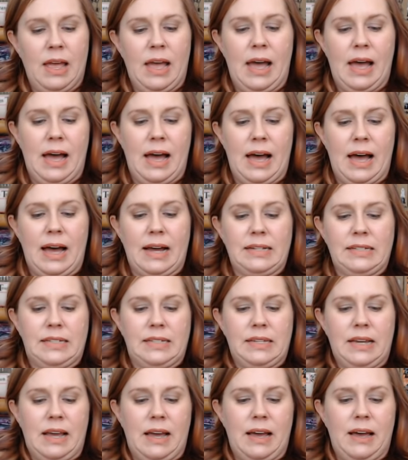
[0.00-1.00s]
had,
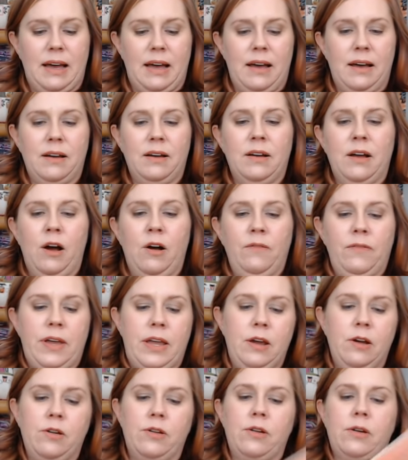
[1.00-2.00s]
uh, over
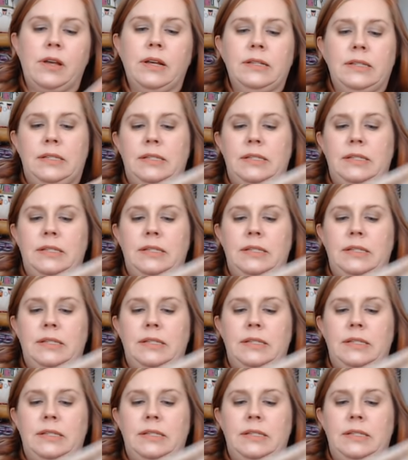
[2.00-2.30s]
here you can